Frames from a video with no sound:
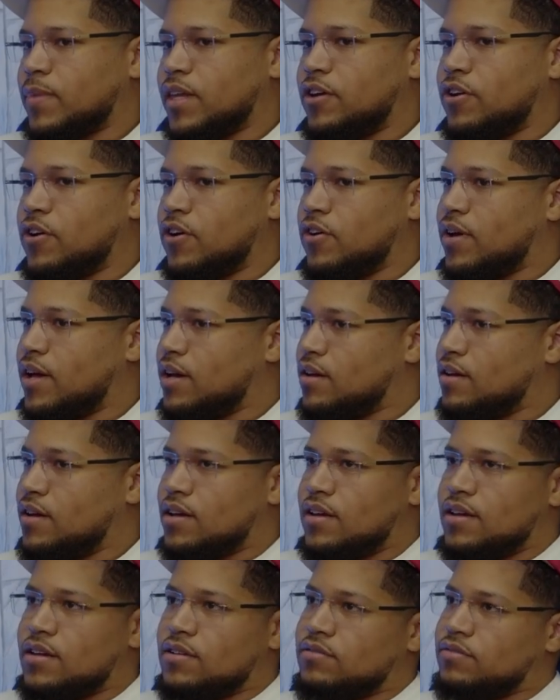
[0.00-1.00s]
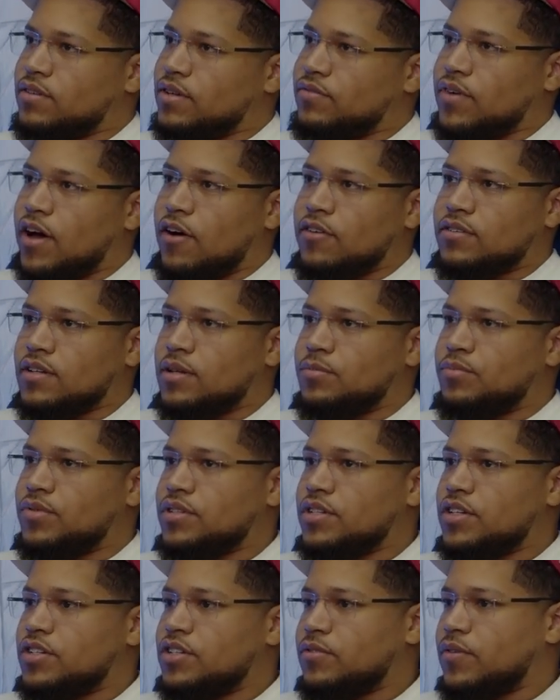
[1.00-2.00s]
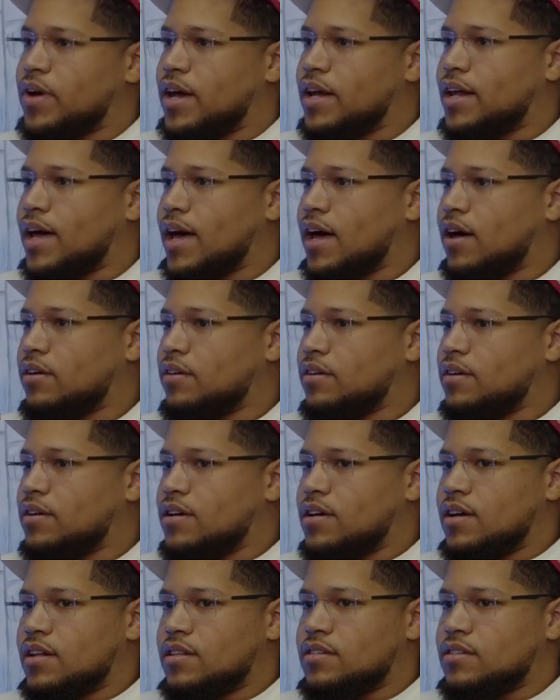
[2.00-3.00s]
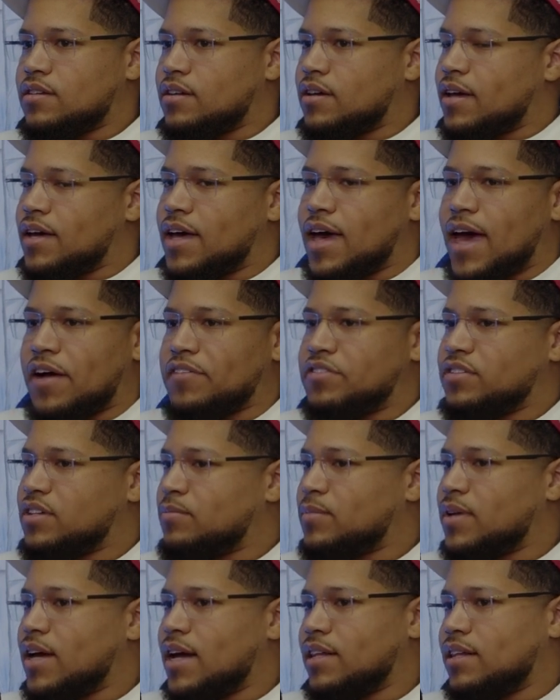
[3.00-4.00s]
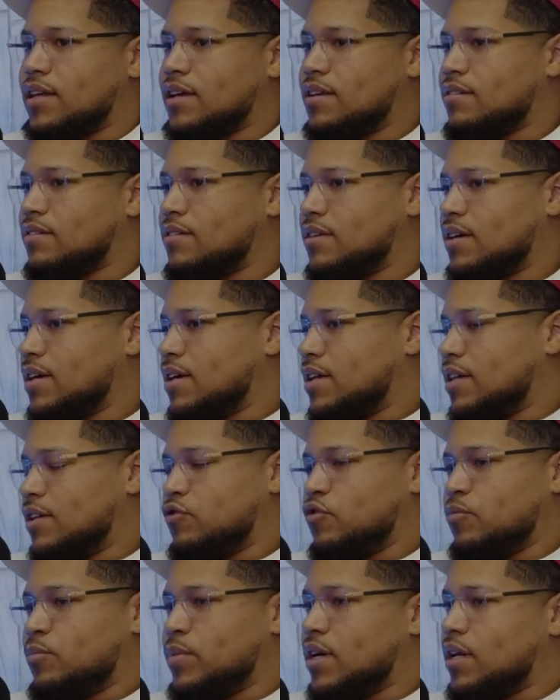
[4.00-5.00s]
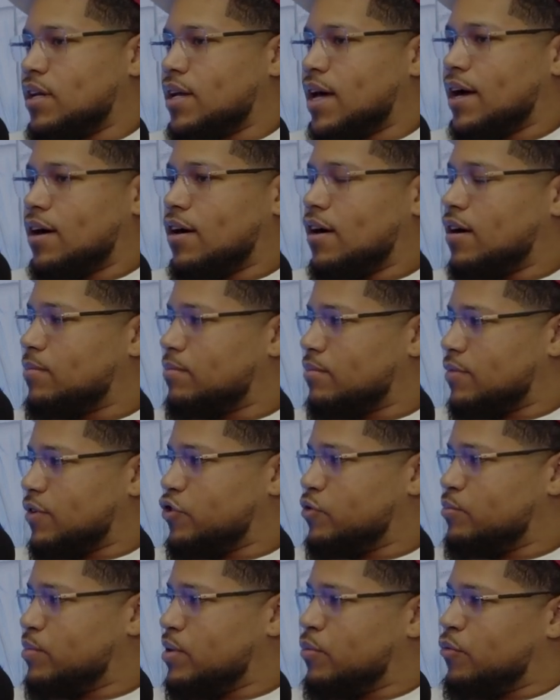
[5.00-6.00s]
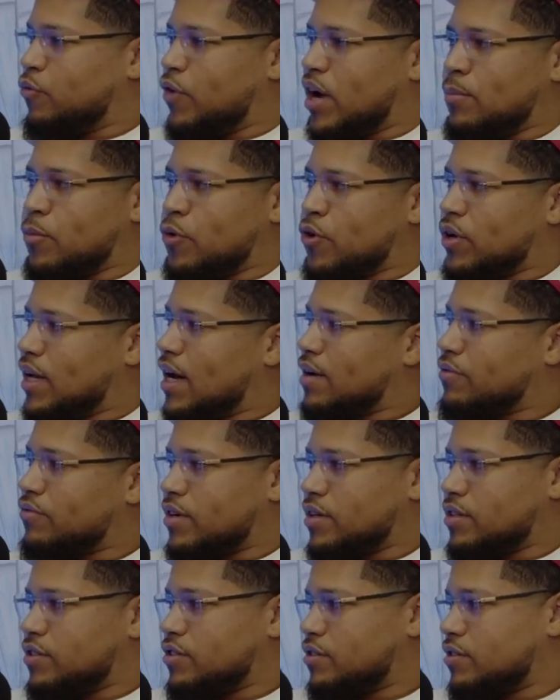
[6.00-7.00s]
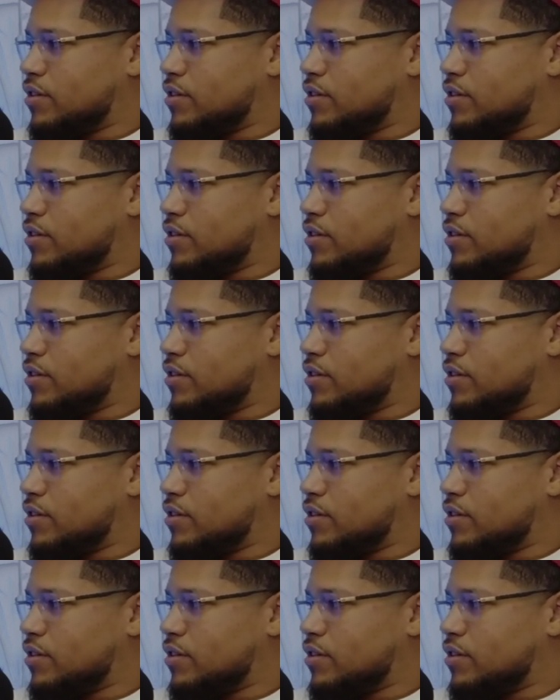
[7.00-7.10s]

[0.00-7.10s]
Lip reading: and if I was in a position right now to have something like this would be a leg up. This would be way more leverage.